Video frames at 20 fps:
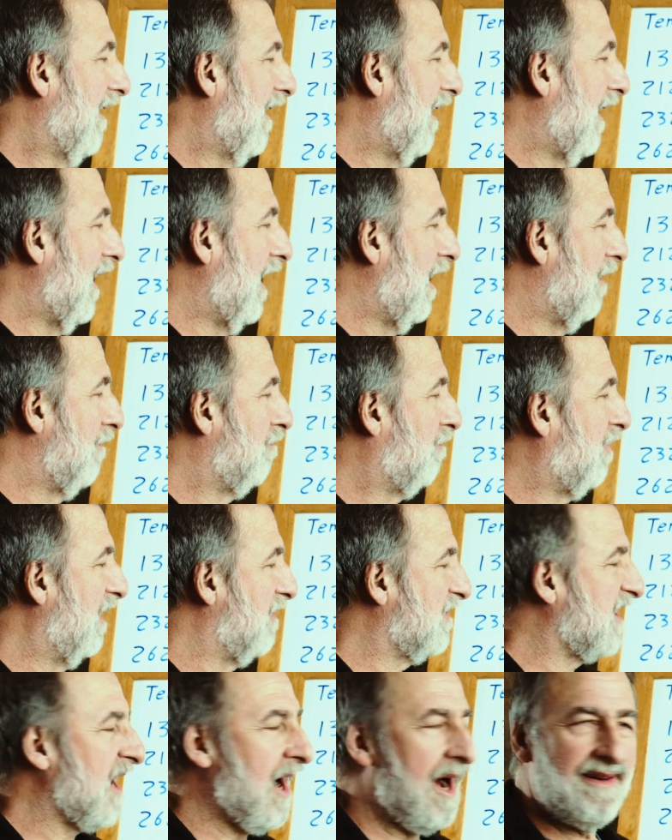
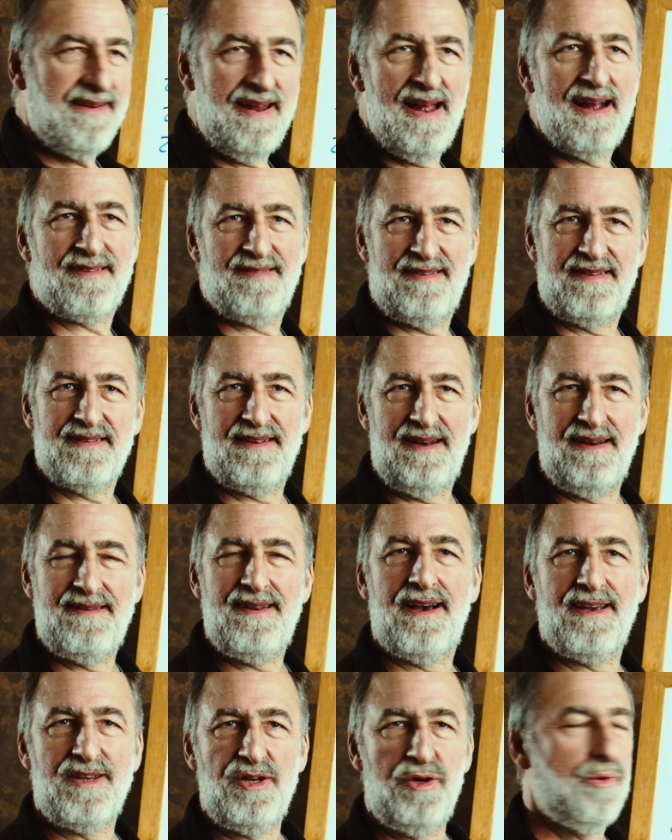But context is going to
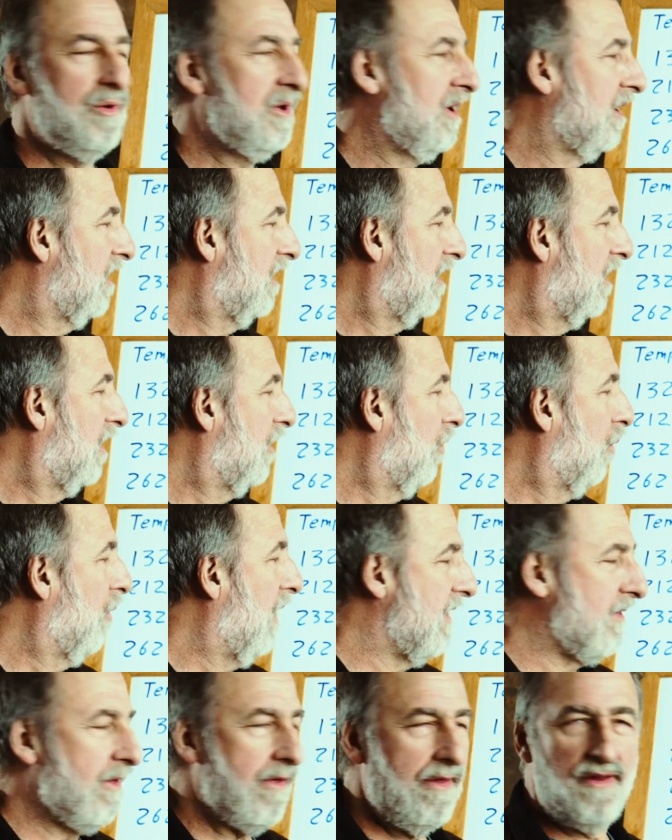tell you
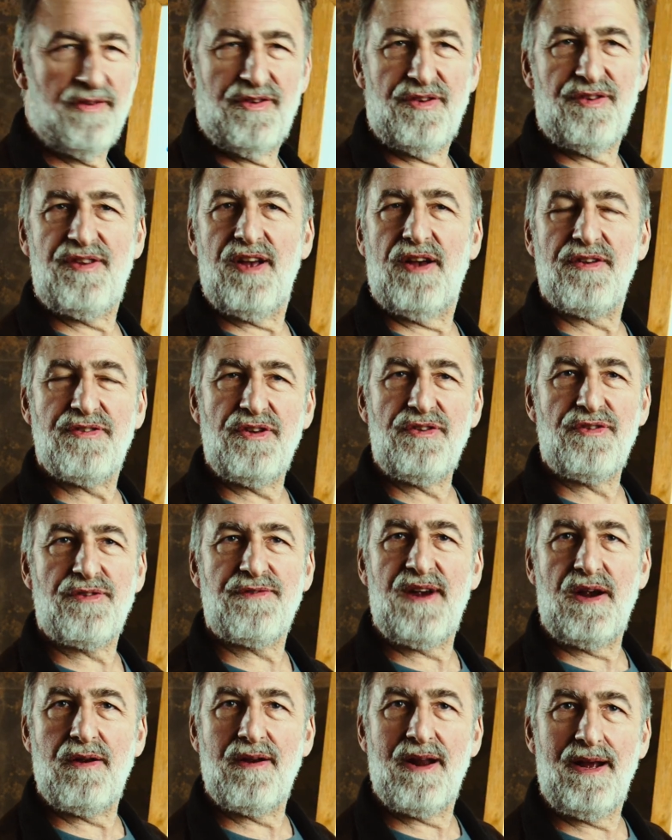whether this is Celsius or
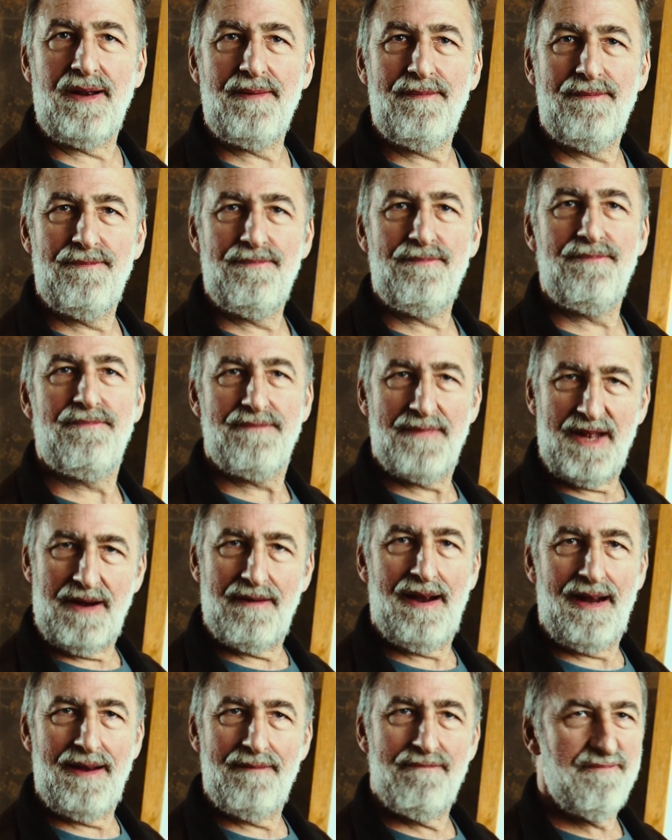Fahrenheit. All
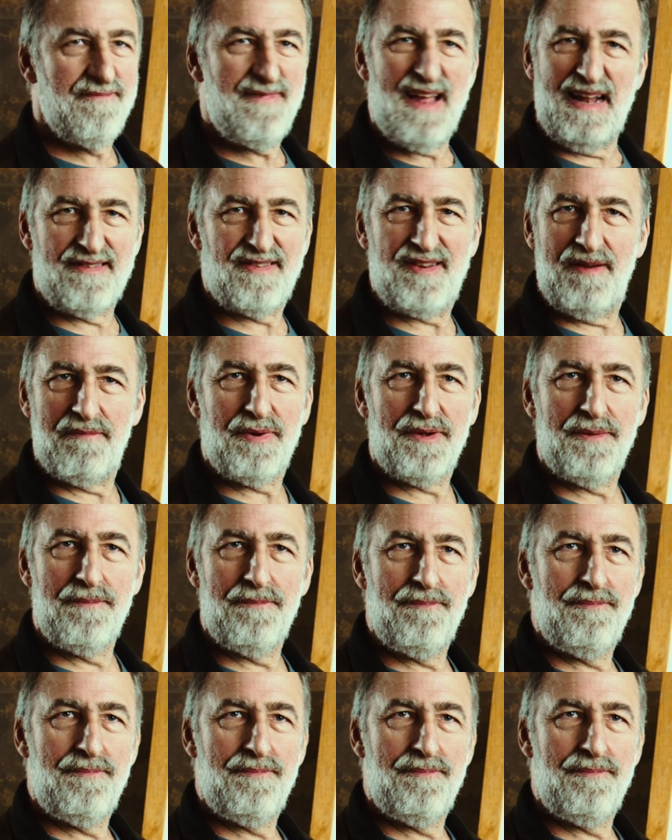right, that's simple.